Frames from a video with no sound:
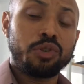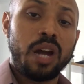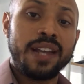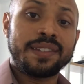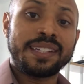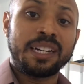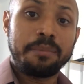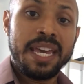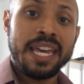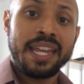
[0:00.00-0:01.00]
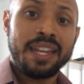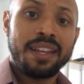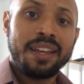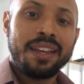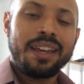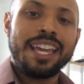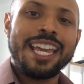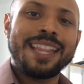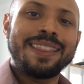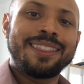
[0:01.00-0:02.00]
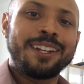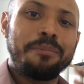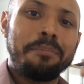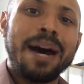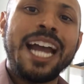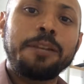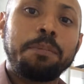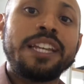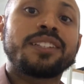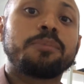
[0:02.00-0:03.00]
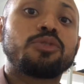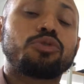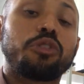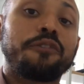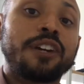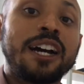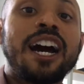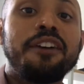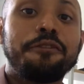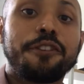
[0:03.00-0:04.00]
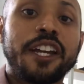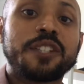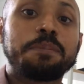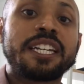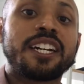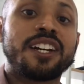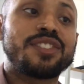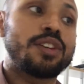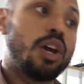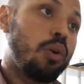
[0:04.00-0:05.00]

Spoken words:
tries to come in, there might be some sort of conflicts because